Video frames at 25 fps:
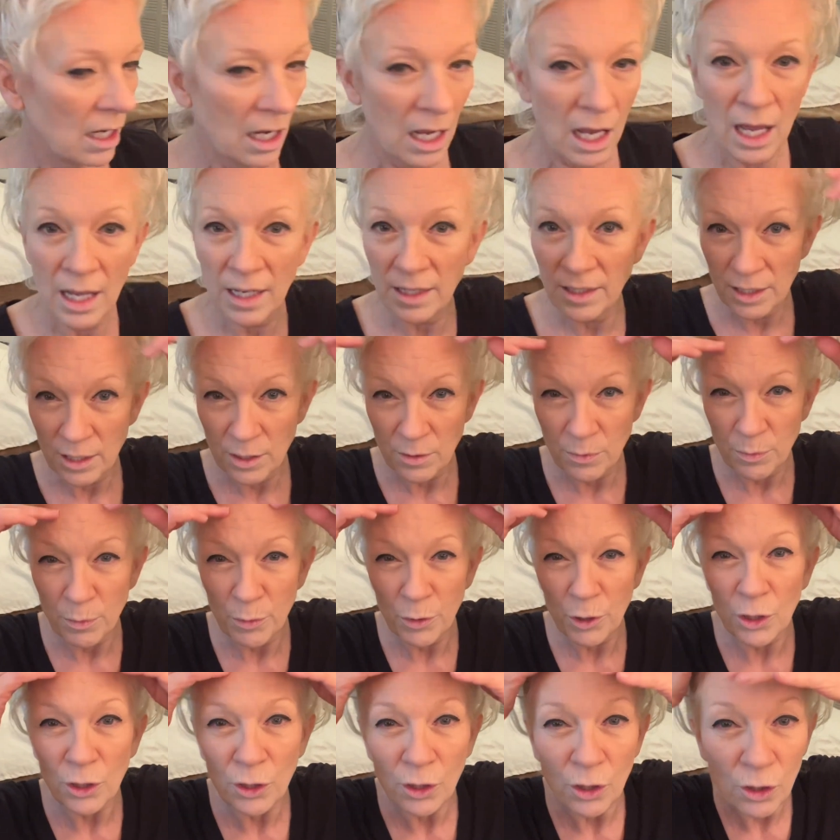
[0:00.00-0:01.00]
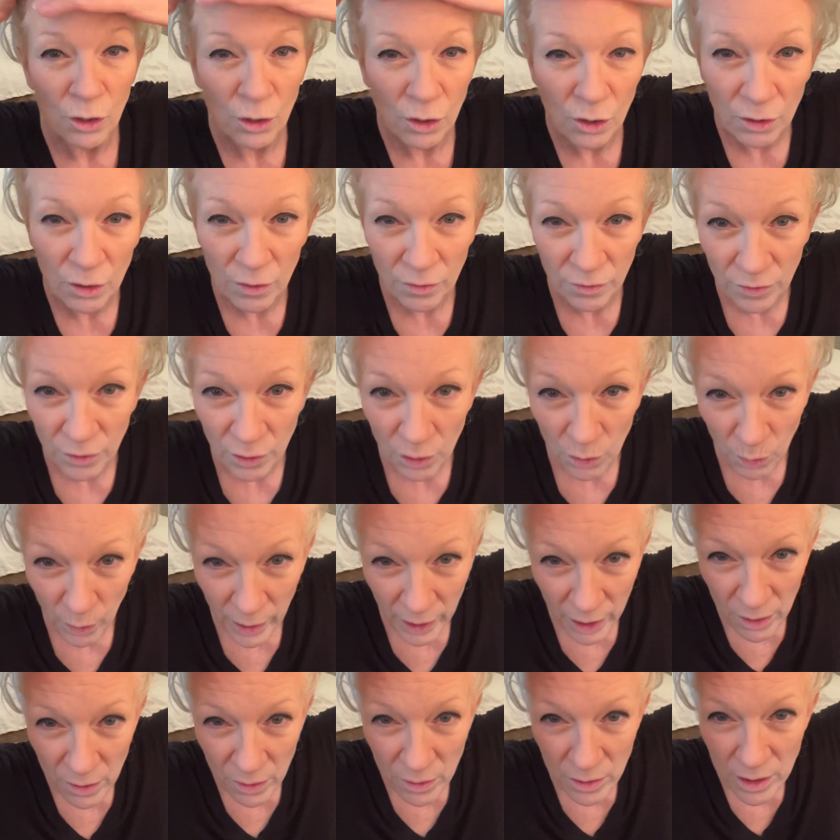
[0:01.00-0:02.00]
and this beautiful
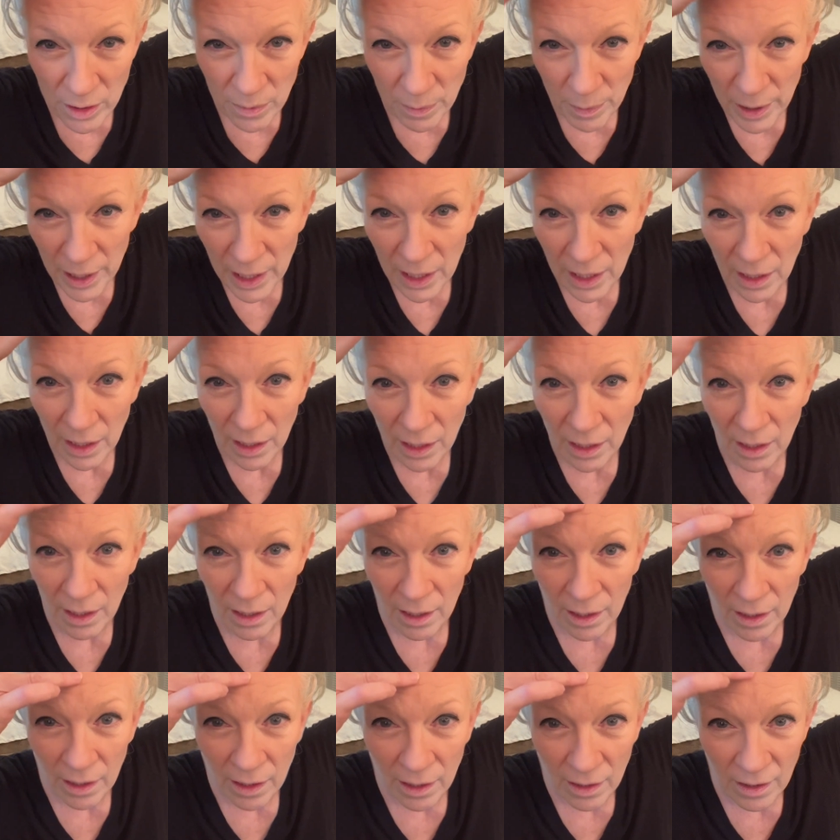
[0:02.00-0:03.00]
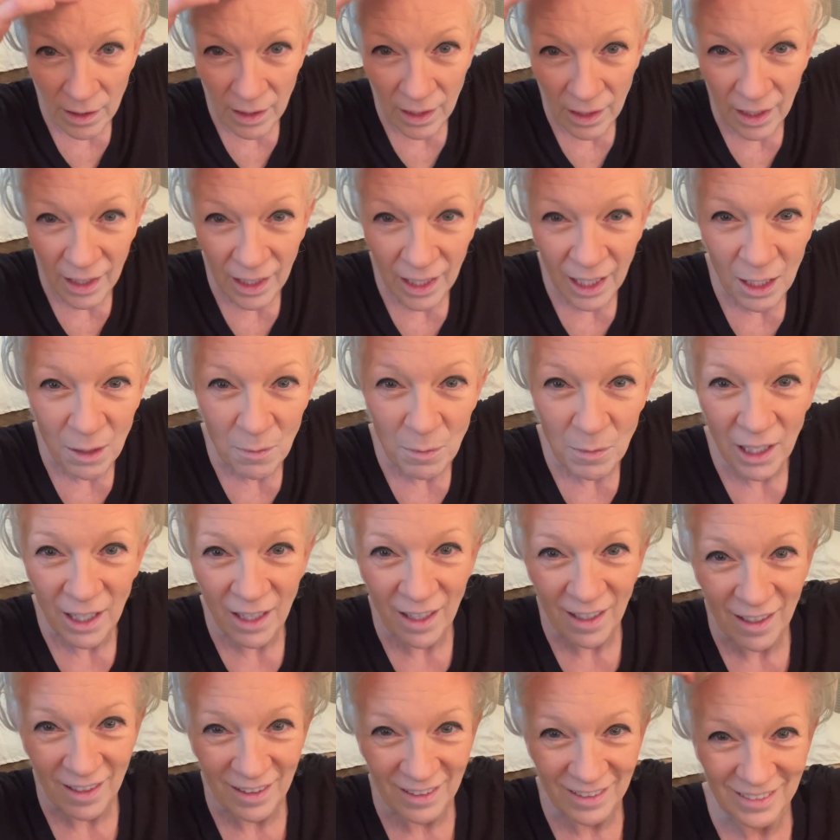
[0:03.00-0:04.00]
widow's peak that came
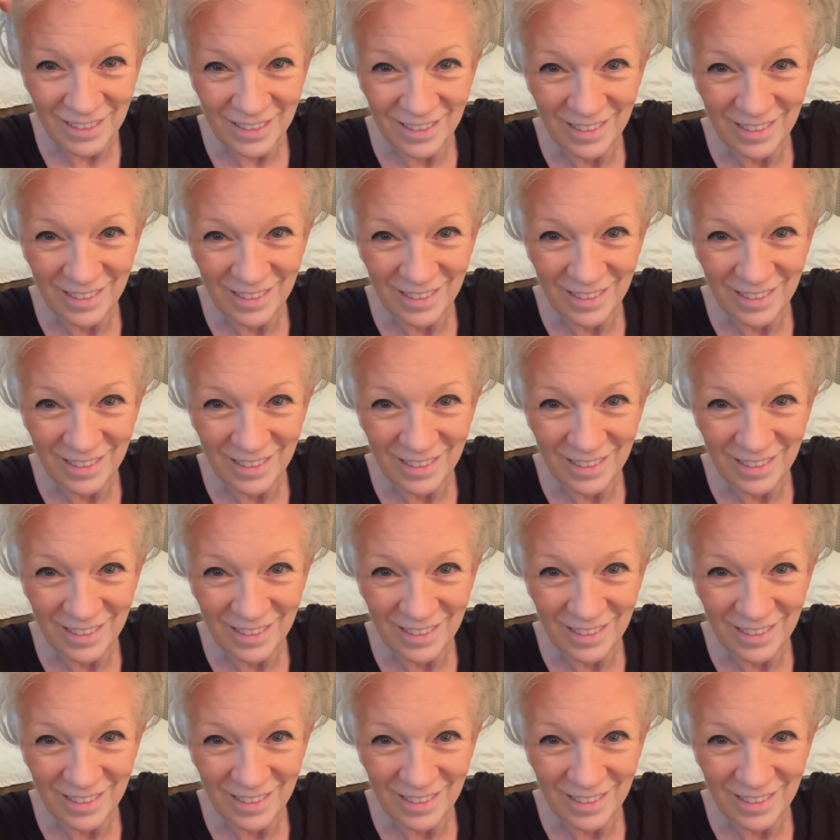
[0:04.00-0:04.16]
down.